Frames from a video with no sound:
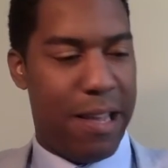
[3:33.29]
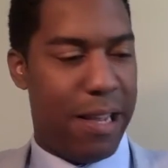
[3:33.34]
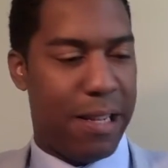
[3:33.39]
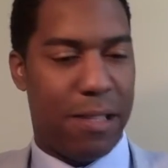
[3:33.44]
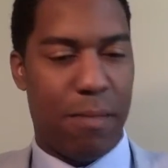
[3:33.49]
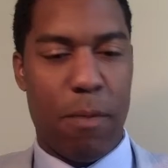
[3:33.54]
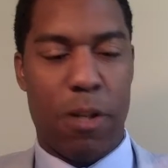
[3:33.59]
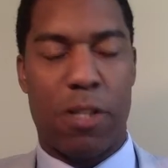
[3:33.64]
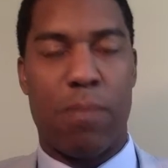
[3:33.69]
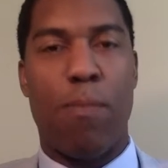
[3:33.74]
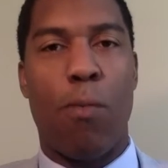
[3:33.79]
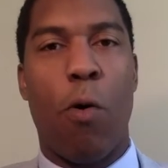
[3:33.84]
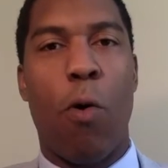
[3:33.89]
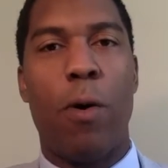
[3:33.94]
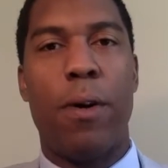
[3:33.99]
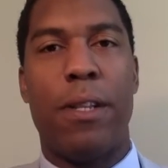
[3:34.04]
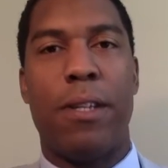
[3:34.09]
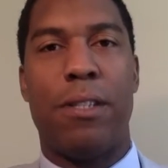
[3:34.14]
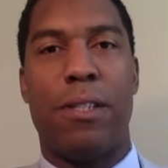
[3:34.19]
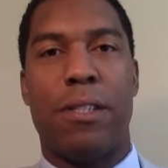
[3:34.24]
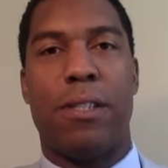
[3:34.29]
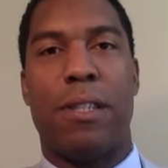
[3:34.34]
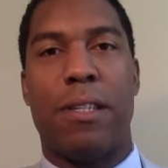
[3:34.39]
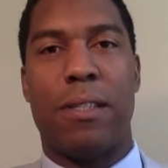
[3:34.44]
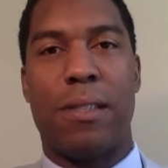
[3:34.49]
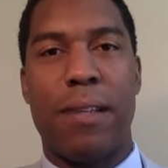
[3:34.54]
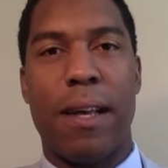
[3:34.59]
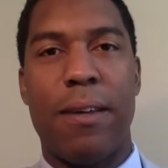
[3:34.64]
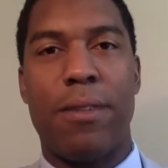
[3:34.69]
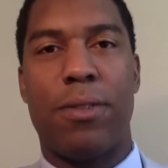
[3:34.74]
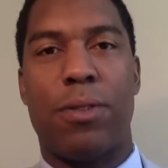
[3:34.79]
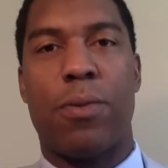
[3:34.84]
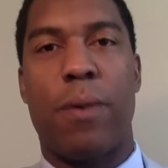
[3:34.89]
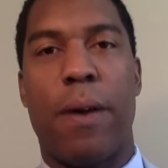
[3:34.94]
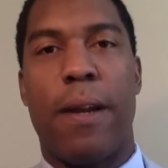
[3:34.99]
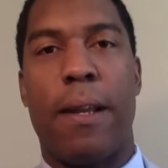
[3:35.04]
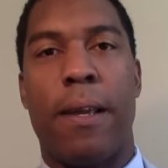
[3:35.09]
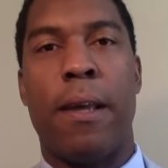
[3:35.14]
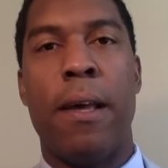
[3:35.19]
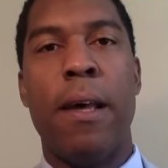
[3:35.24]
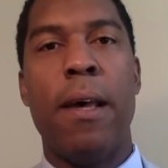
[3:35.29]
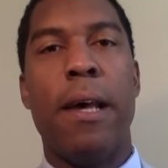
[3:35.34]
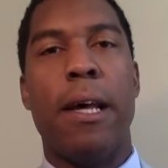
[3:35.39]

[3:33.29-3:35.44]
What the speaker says: It's more than just a sales training.